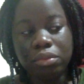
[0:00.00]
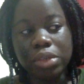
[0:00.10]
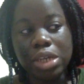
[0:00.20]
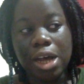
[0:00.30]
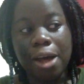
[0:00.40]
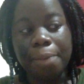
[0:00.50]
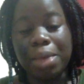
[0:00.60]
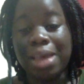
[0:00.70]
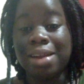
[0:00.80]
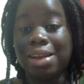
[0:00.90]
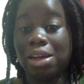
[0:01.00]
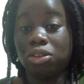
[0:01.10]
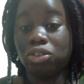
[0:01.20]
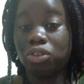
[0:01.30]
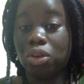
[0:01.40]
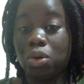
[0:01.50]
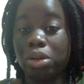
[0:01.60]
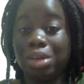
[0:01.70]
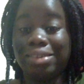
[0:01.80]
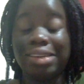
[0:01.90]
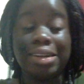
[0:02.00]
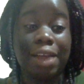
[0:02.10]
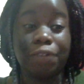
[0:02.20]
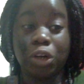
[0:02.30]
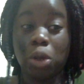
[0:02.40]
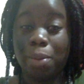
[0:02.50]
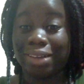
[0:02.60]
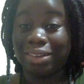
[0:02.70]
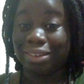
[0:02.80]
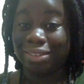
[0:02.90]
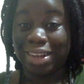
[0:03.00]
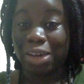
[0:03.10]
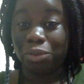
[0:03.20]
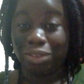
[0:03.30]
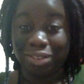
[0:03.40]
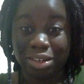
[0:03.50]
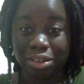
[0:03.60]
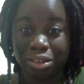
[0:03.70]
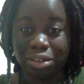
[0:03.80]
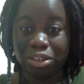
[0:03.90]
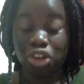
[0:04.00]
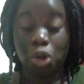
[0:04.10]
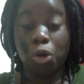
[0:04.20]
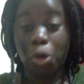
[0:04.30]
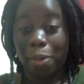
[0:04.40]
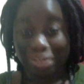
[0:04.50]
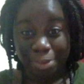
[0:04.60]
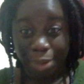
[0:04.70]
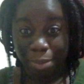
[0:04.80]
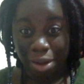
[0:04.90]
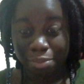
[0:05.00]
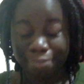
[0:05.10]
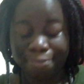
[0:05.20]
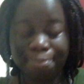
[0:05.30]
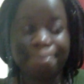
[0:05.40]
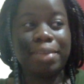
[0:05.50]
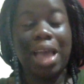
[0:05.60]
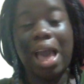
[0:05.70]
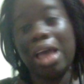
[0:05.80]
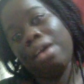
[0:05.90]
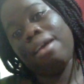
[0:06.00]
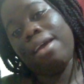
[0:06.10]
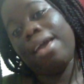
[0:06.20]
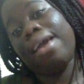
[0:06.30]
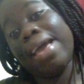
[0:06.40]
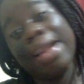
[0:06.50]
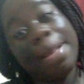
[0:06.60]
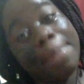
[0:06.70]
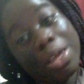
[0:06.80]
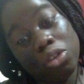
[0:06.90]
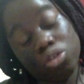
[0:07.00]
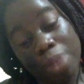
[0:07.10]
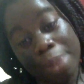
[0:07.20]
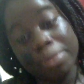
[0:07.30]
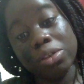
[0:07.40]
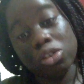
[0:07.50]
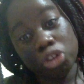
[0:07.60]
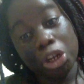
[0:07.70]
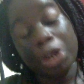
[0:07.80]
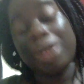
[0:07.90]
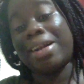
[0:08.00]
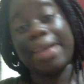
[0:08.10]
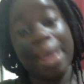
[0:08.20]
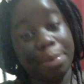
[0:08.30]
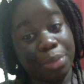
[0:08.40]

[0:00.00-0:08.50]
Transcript: And also to never go back to the state I was in. Don't go back to my mom. And I made those promises to her and I kept